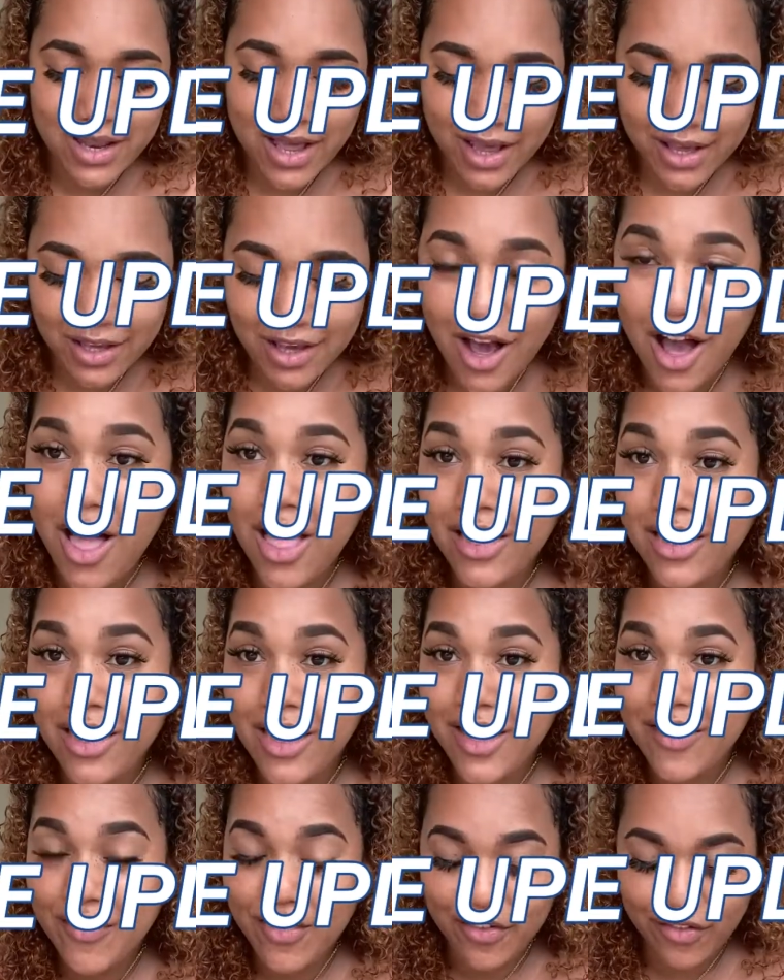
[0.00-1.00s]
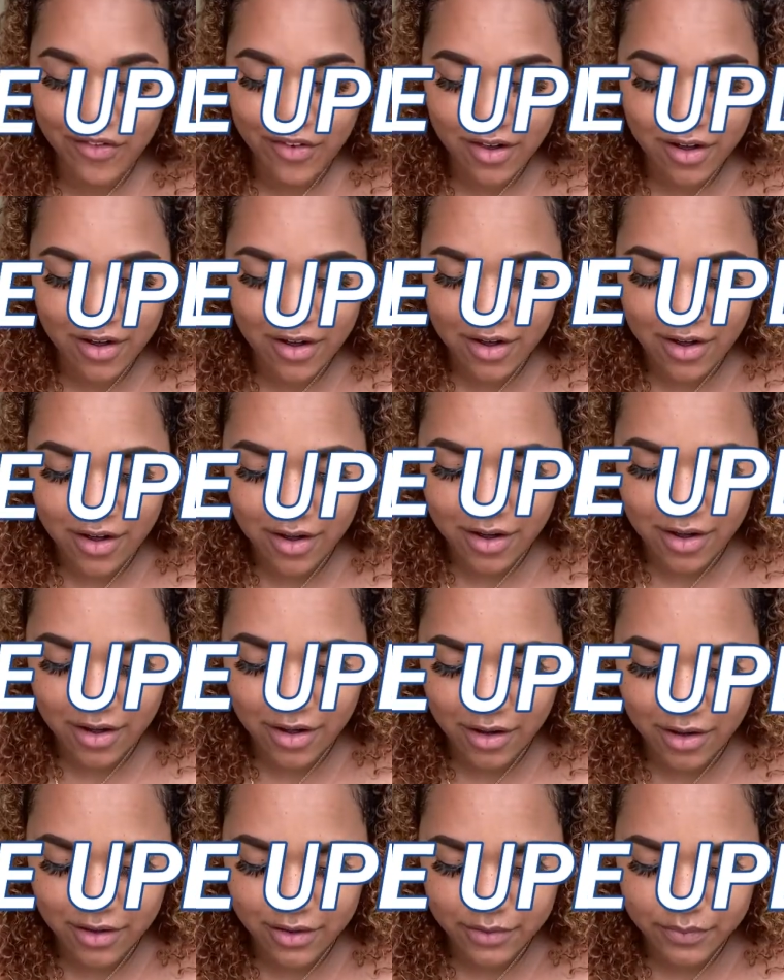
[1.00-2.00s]
that y'all give a
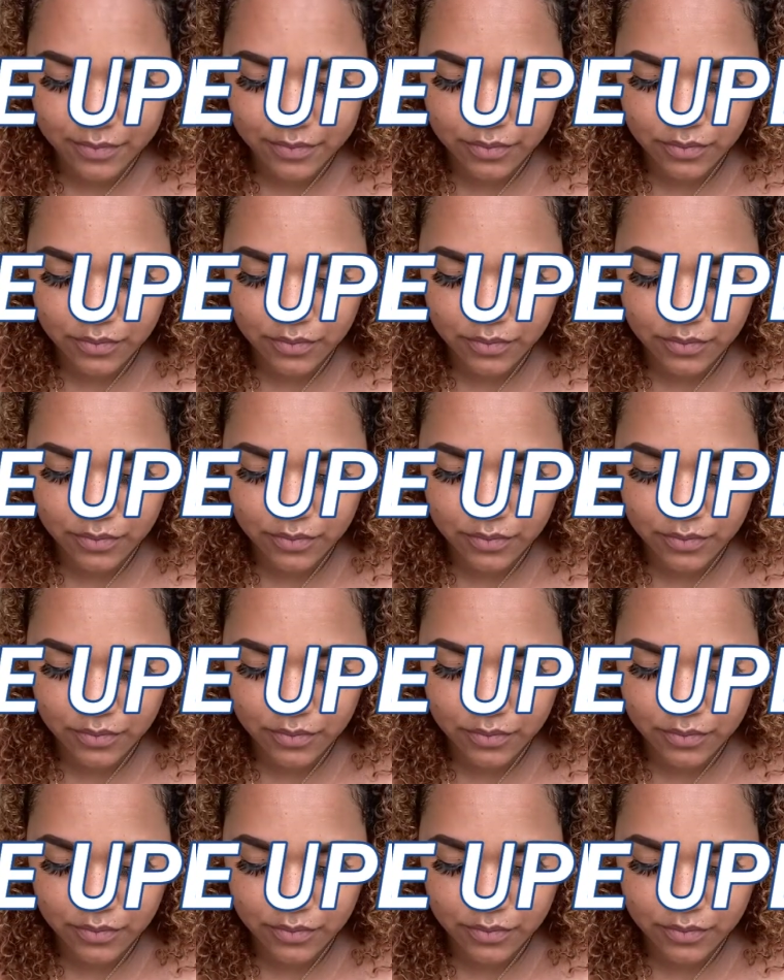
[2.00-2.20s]
fuck.